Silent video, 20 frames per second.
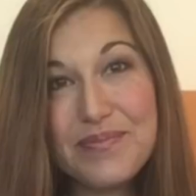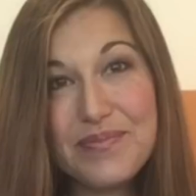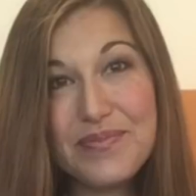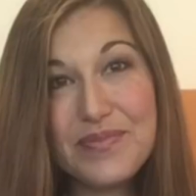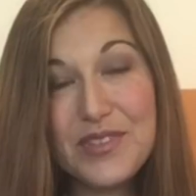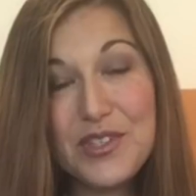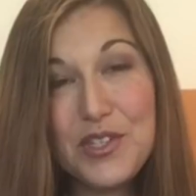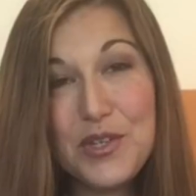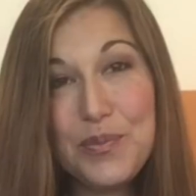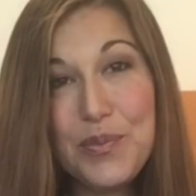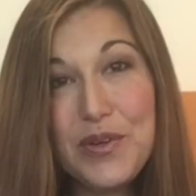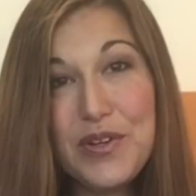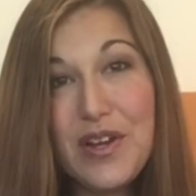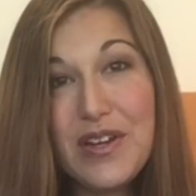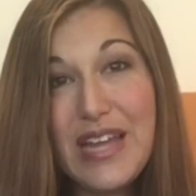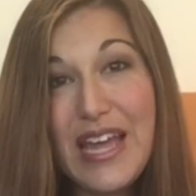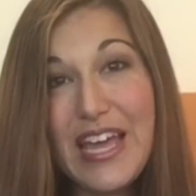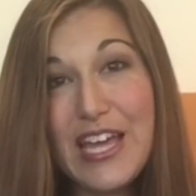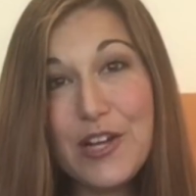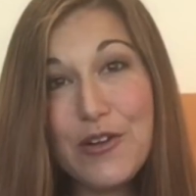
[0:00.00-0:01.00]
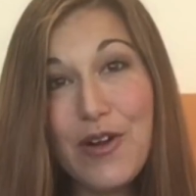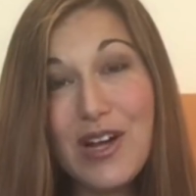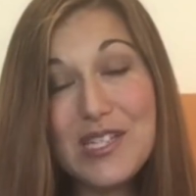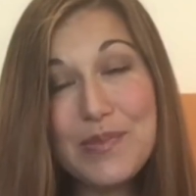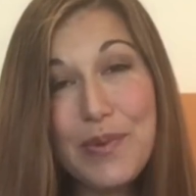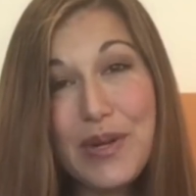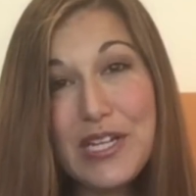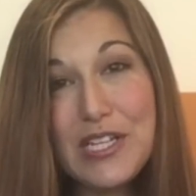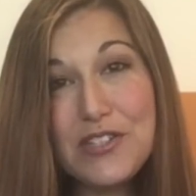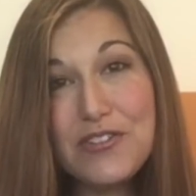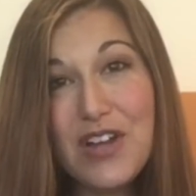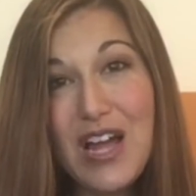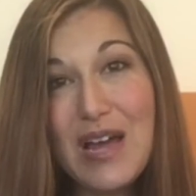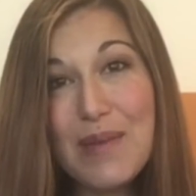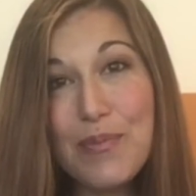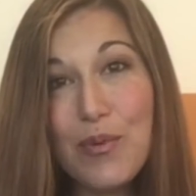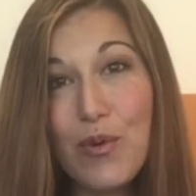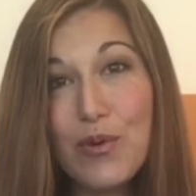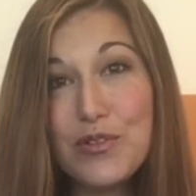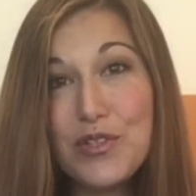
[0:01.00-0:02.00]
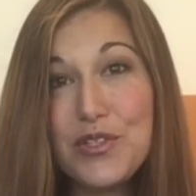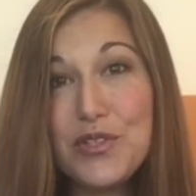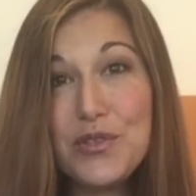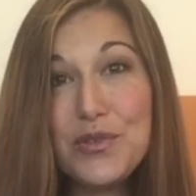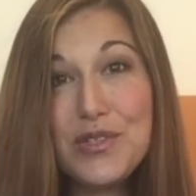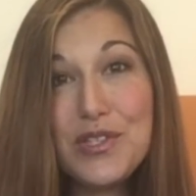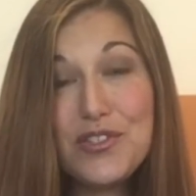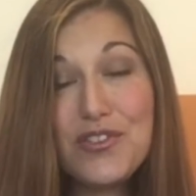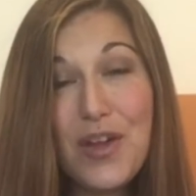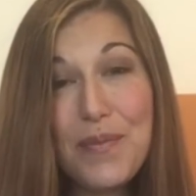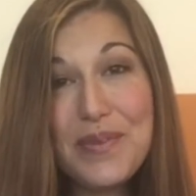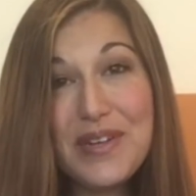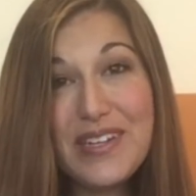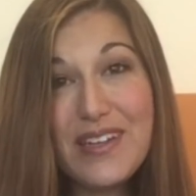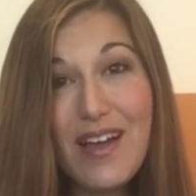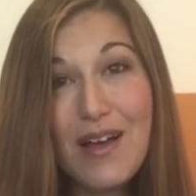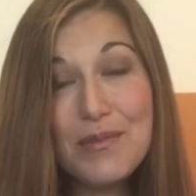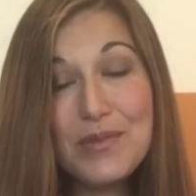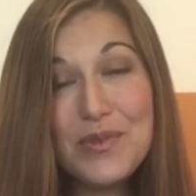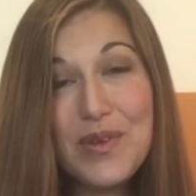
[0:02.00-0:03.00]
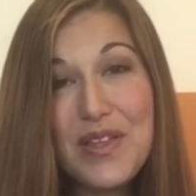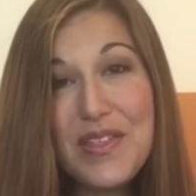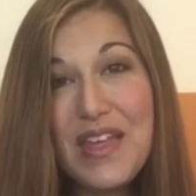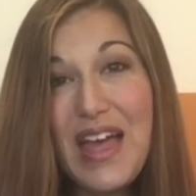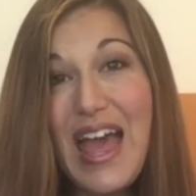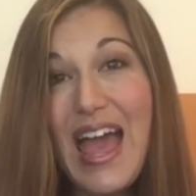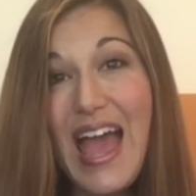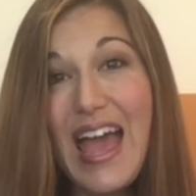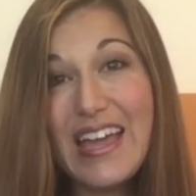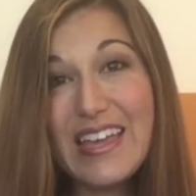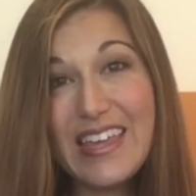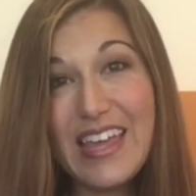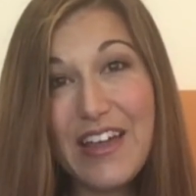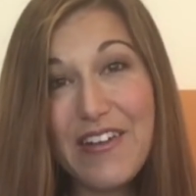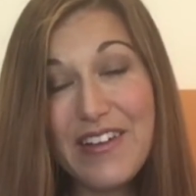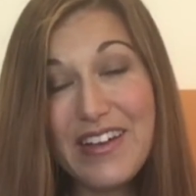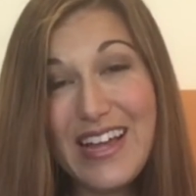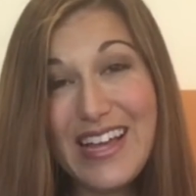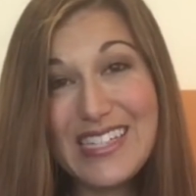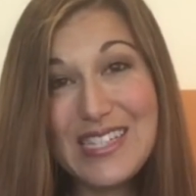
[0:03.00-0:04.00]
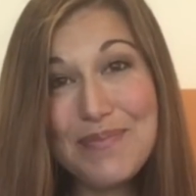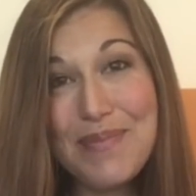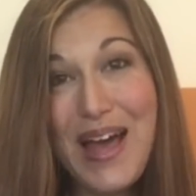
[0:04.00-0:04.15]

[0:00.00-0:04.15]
You just put on a crossbody strap or just use the strap that it comes with and carry it as a